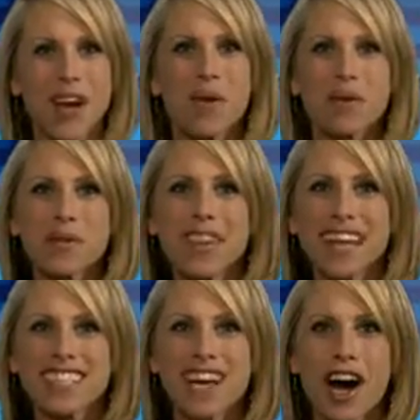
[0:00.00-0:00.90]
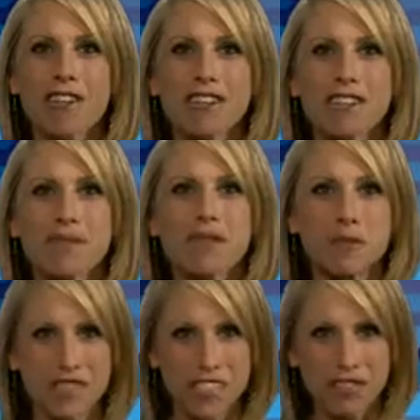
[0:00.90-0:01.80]
We would like to offer some
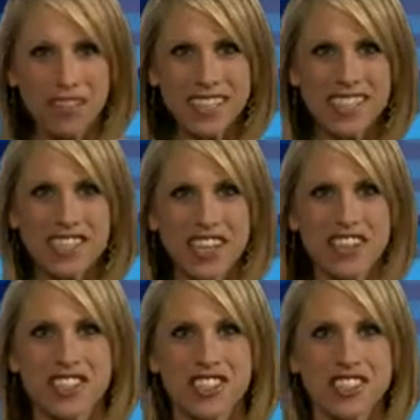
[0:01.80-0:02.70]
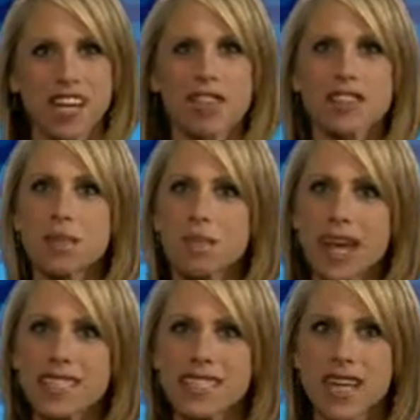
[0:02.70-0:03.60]
specific suggestions of some
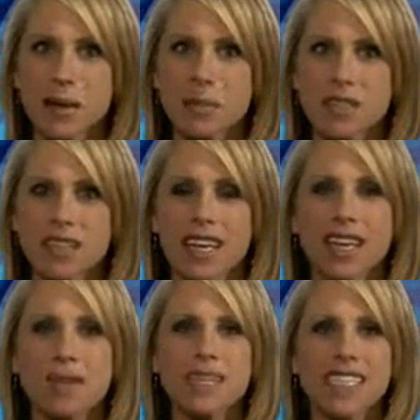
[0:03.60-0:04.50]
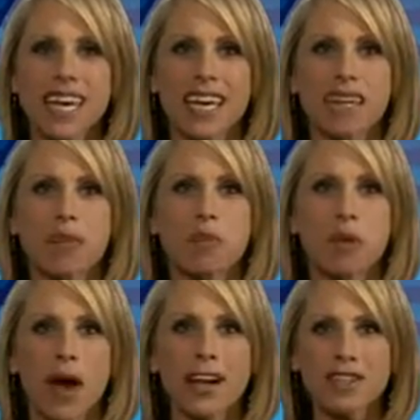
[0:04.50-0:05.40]
next steps that can be taken
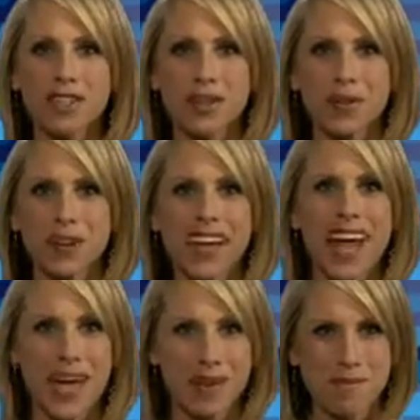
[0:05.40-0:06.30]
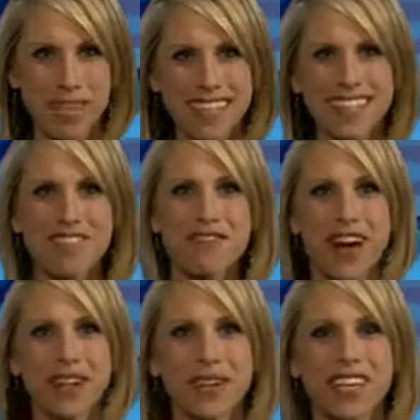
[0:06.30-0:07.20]
prior to and immediately
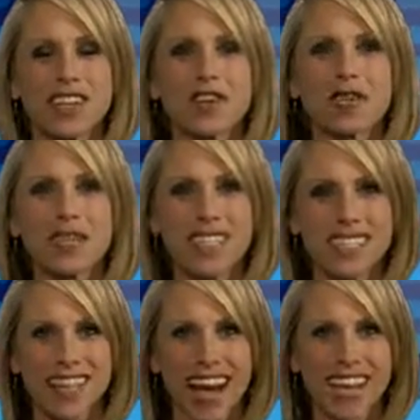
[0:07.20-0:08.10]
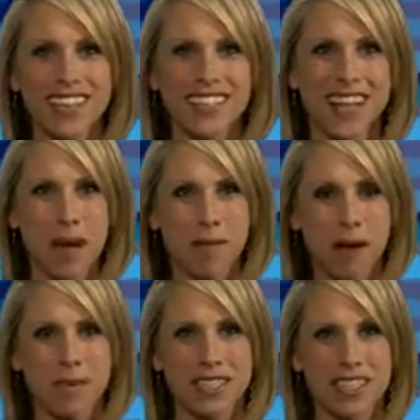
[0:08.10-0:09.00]
following your recent hire's
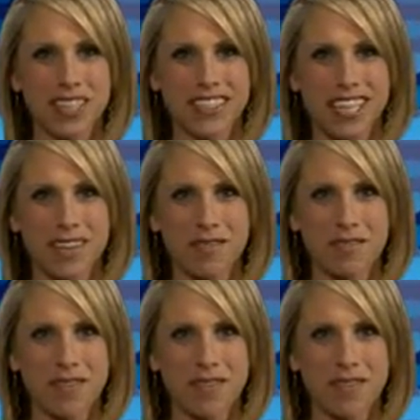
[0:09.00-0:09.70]
upcoming start date.